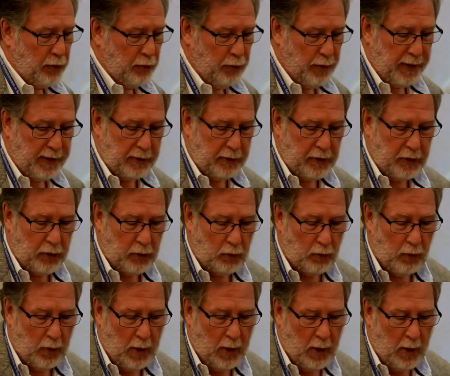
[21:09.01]
tune
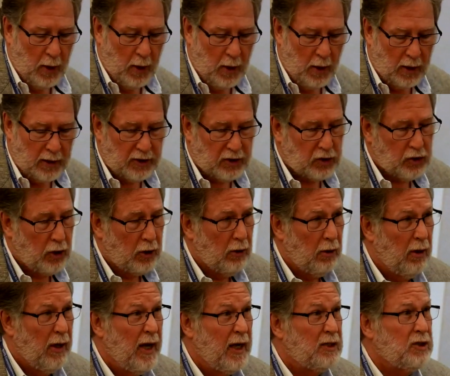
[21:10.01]
into, a
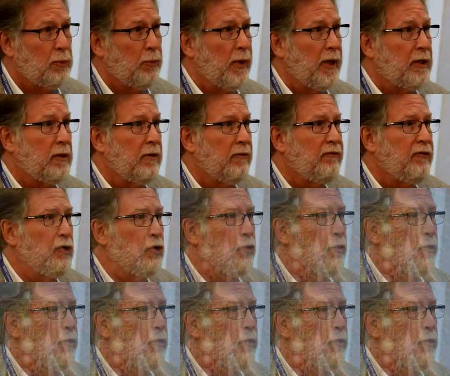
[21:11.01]
subtle aspect of